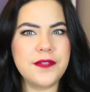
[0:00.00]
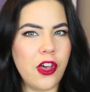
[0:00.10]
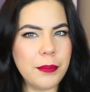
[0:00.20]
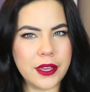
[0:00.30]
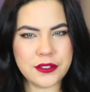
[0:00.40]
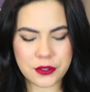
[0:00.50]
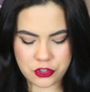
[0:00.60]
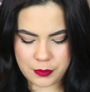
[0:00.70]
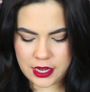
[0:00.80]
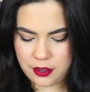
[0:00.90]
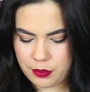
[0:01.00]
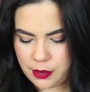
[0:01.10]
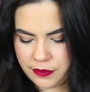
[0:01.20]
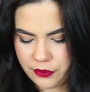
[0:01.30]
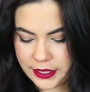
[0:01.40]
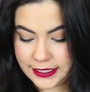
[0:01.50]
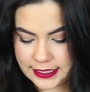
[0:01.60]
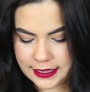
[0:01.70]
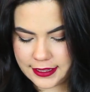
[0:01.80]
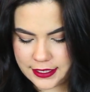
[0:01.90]
follow me on social media, you probably have already
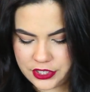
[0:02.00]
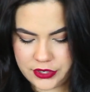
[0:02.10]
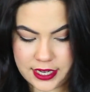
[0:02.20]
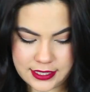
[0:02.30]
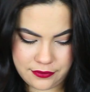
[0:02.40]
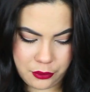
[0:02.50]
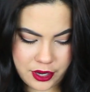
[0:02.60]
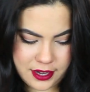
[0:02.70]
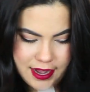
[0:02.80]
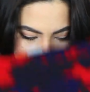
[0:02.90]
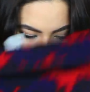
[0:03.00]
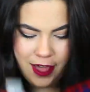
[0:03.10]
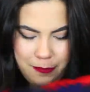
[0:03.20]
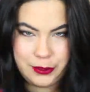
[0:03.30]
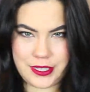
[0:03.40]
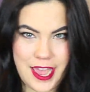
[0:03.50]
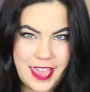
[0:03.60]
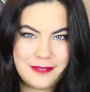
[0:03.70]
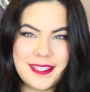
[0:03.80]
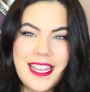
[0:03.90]
seen this dress. I've worn it now a couple
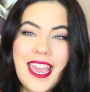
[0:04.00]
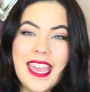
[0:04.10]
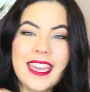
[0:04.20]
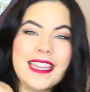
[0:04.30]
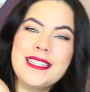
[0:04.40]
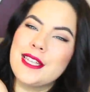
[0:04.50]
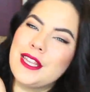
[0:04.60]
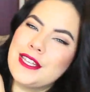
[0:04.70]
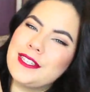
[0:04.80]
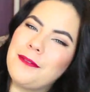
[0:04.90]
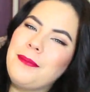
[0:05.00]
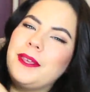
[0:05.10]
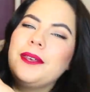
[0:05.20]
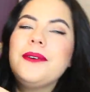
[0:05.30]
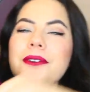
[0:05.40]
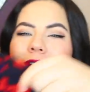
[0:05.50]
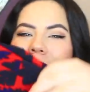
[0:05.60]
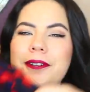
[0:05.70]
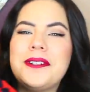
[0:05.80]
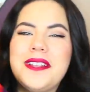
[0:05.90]
times. It's this
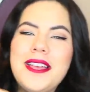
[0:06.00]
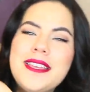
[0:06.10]
beautiful